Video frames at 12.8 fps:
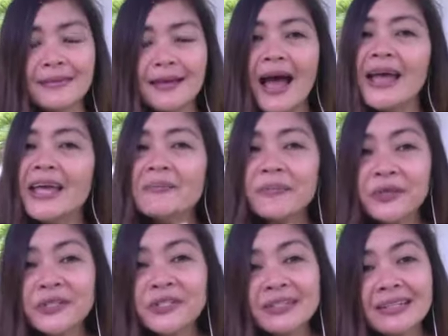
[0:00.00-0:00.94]
I am
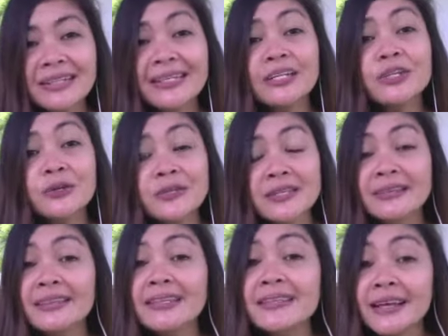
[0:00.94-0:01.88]
personally
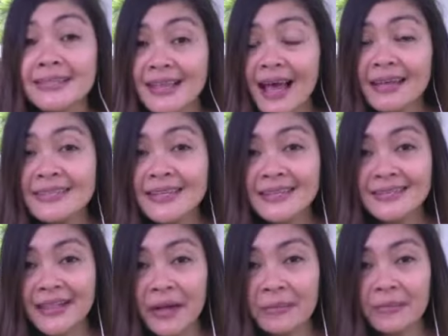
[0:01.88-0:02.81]
using this exact
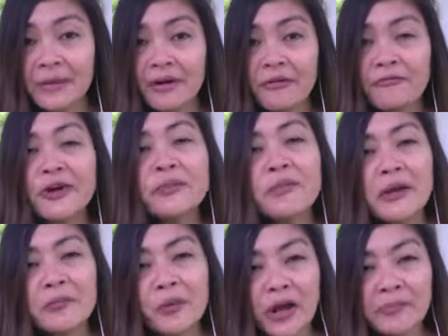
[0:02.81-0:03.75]
system for my
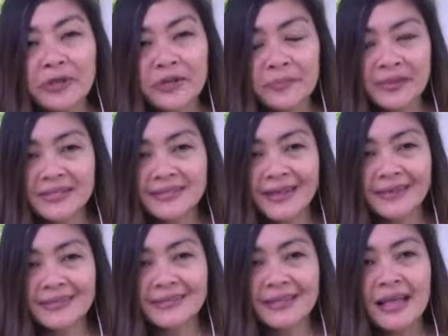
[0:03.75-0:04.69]
primary
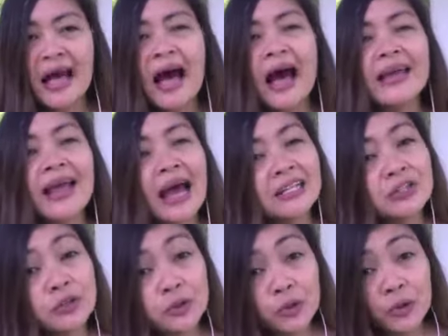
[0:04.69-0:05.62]
business. I had
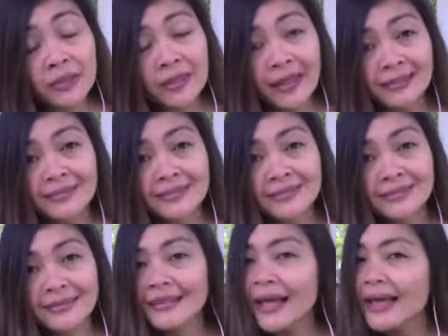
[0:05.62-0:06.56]
to do things
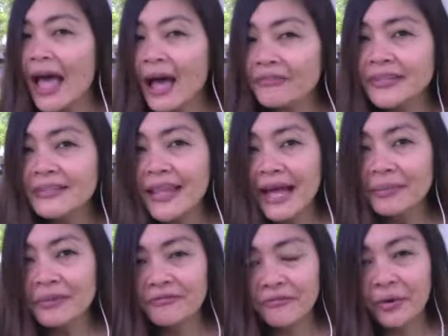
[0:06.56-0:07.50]
that I haven't done
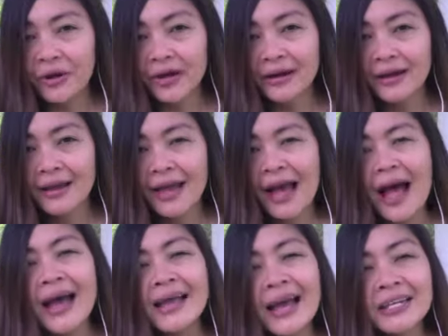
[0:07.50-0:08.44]
before.
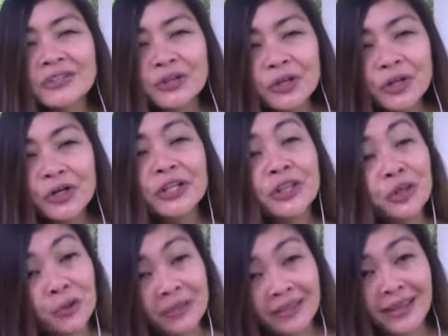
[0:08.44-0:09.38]
I had to learn
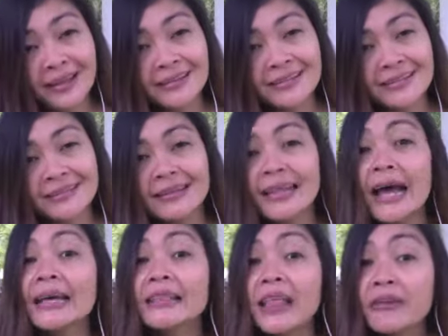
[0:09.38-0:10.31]
new things that
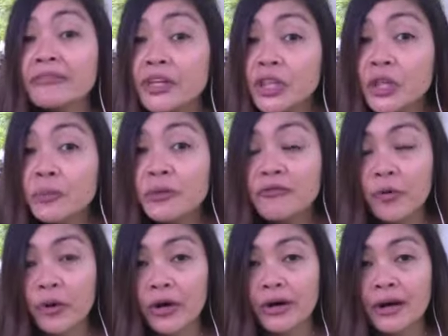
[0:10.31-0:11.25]
I never knew
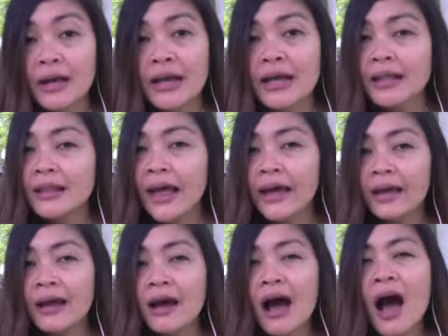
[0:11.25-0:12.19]
before,
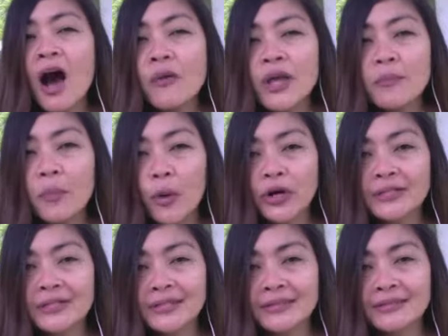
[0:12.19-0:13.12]
like how
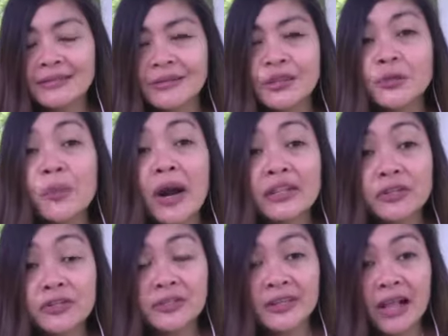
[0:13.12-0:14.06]
important to brand
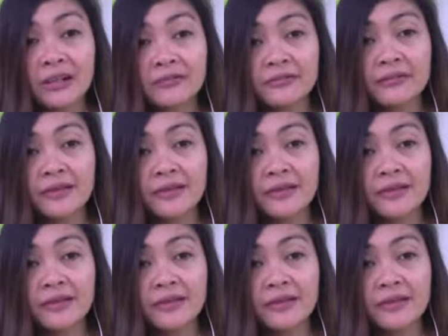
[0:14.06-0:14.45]
yourself